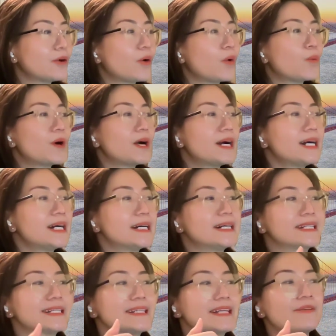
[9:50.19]
over a
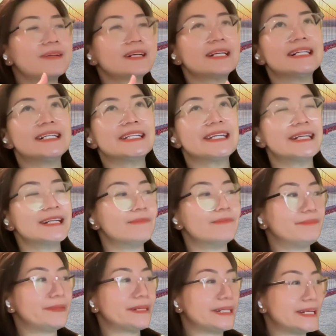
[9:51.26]
several-year
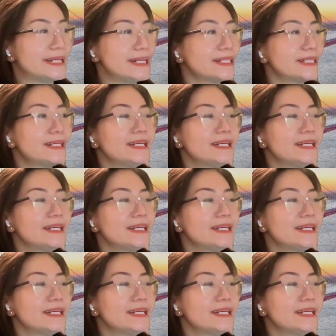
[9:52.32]
period.